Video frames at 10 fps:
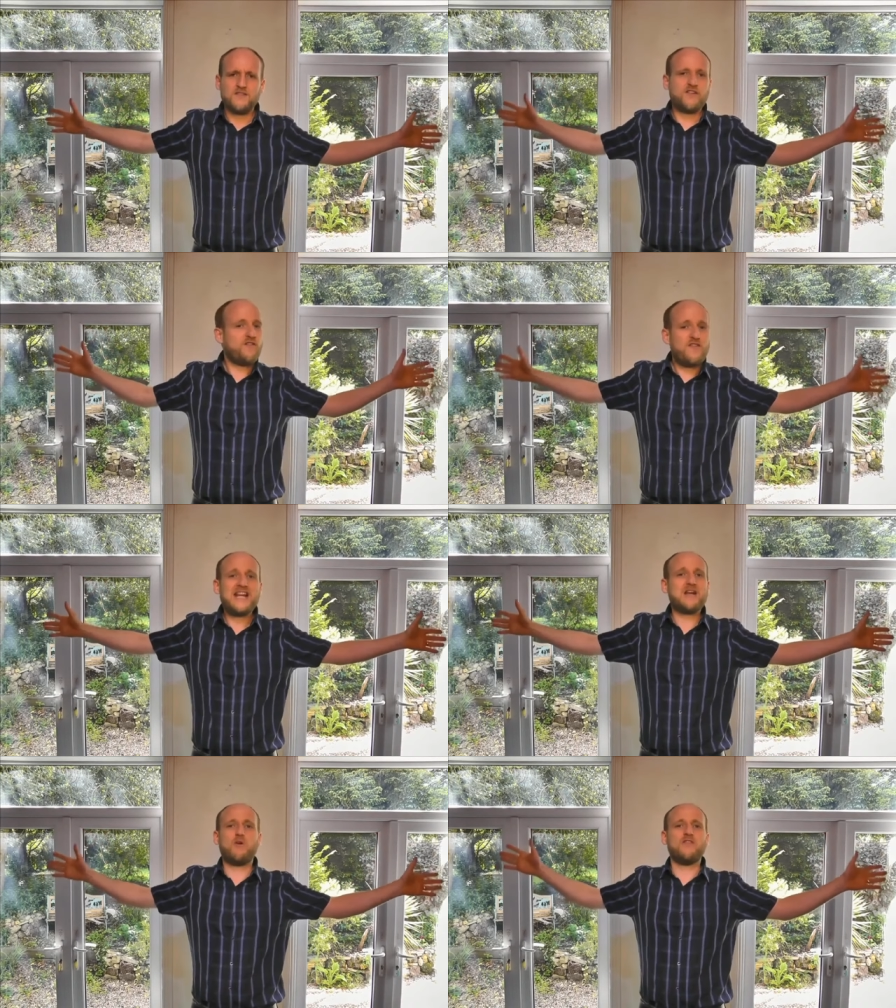
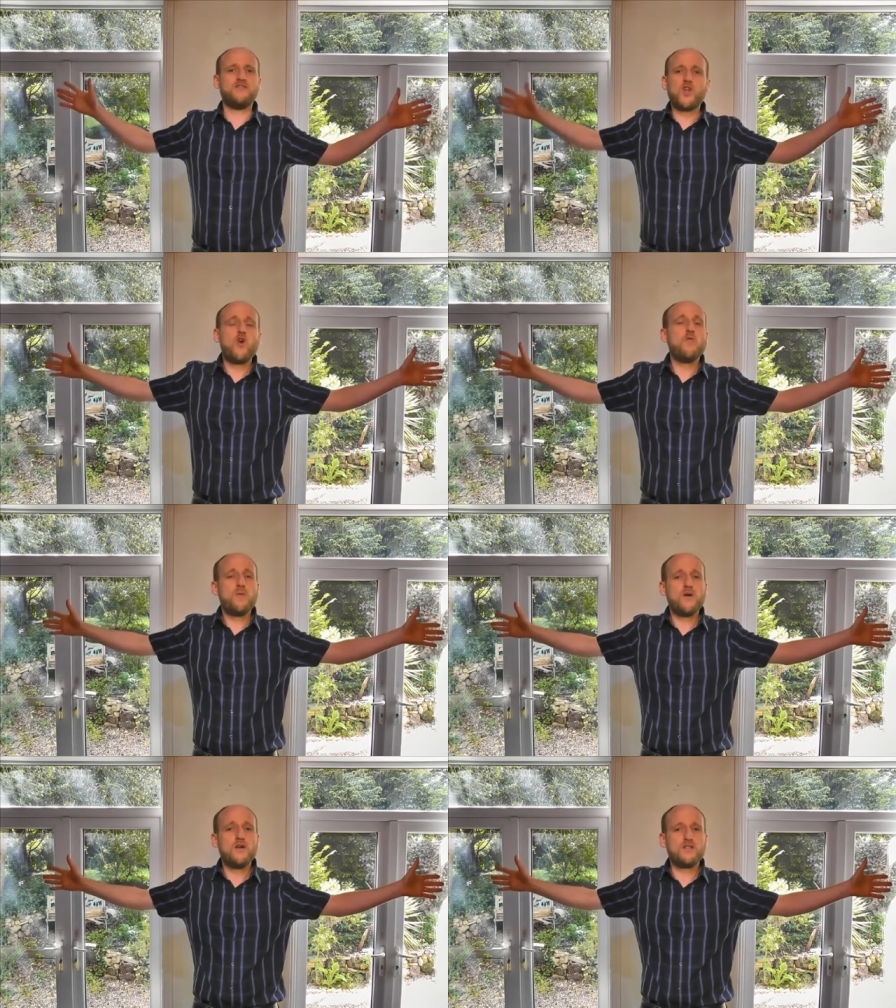fulfilling what no
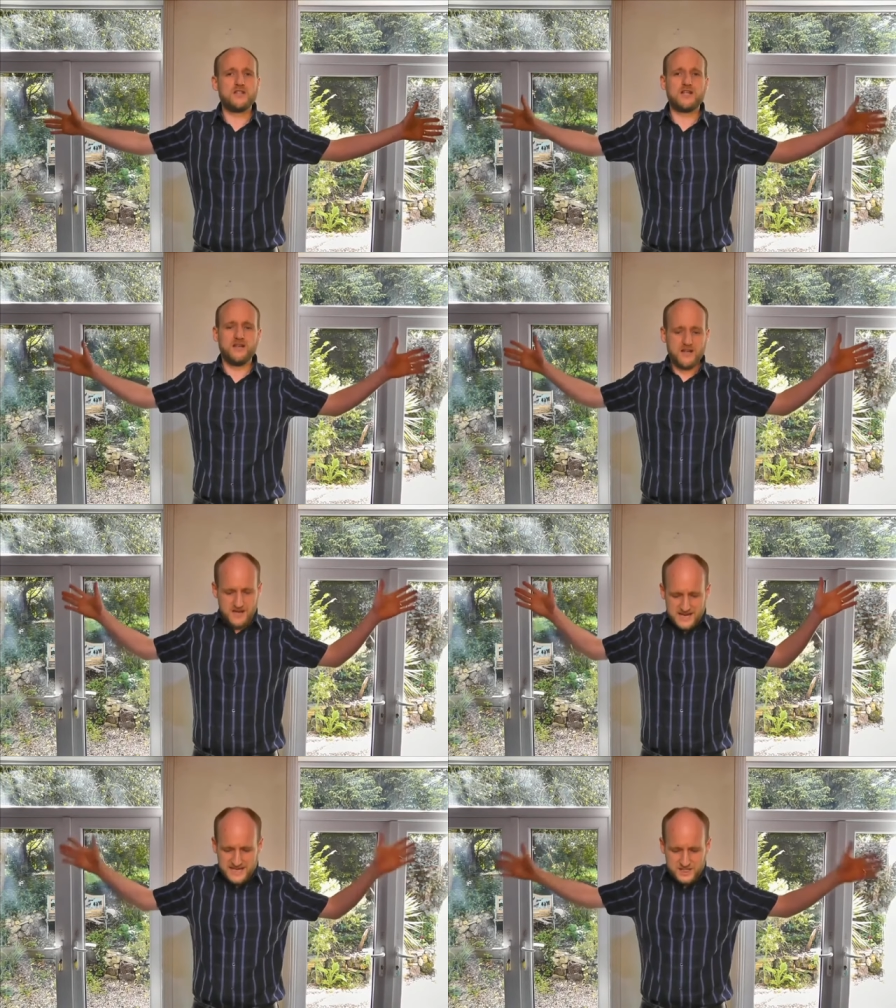person in
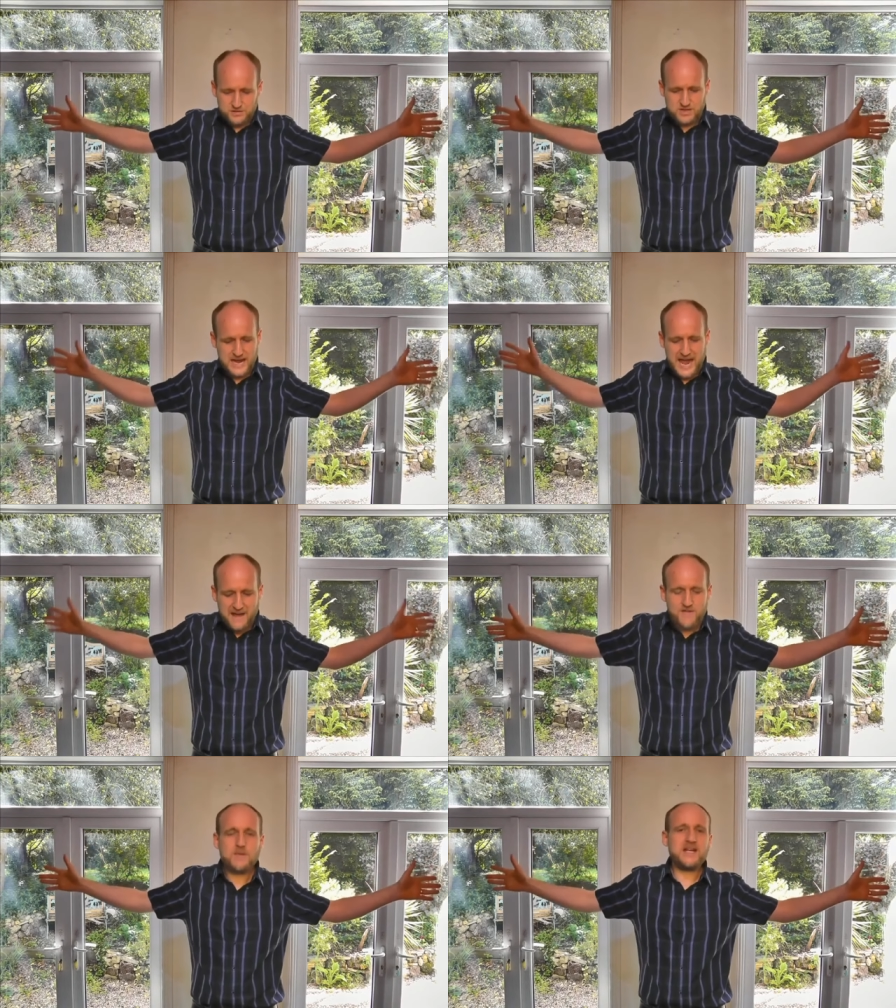history had
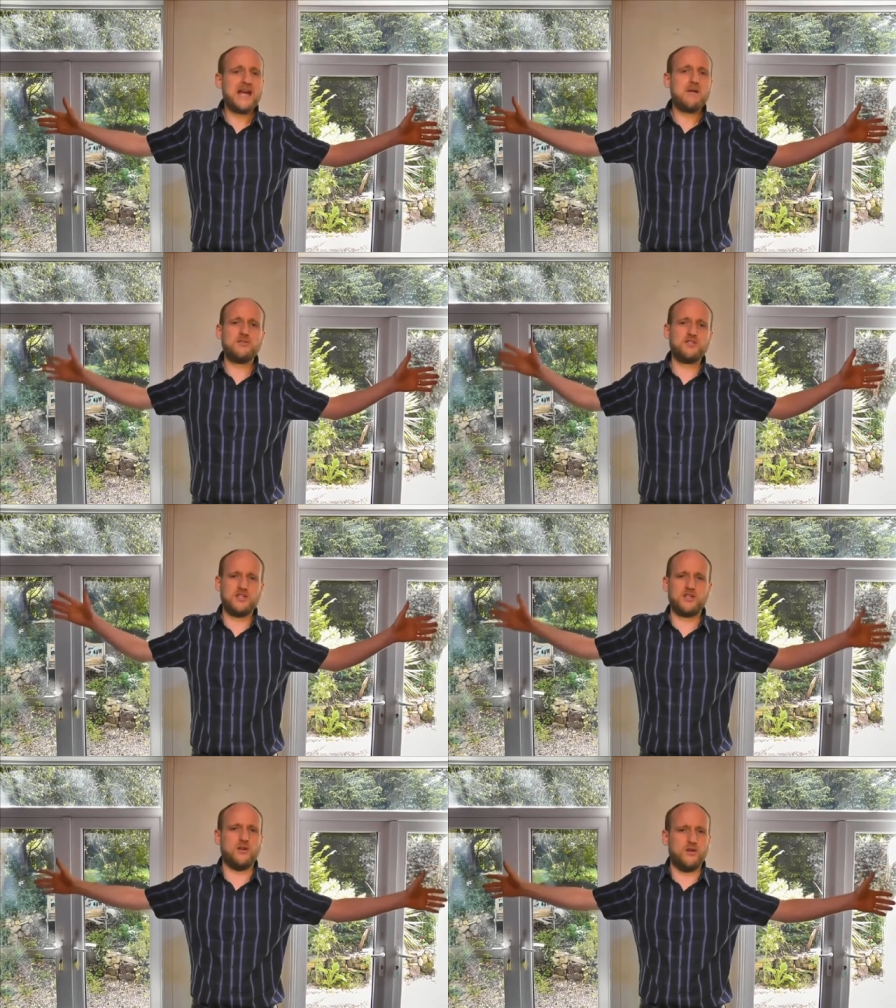ever been able
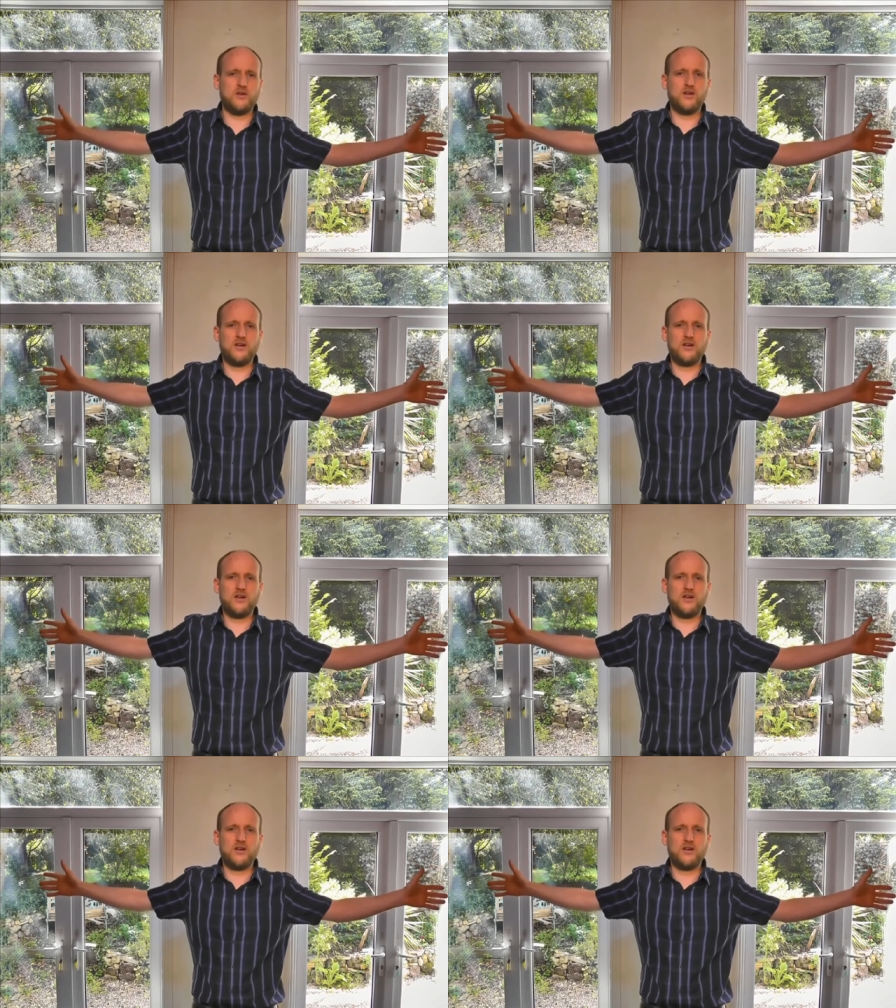to do?